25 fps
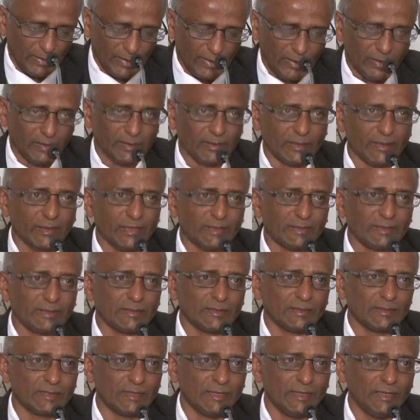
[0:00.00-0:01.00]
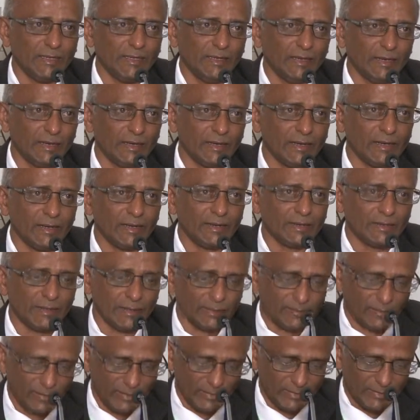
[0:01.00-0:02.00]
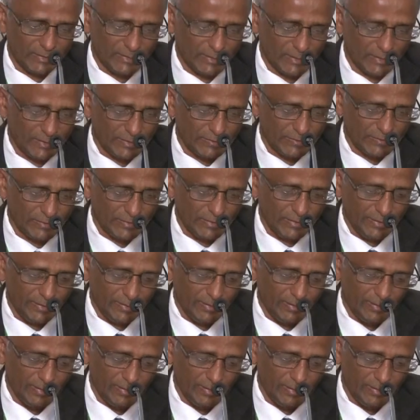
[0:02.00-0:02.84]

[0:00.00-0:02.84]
International sea and air travel is tax-free.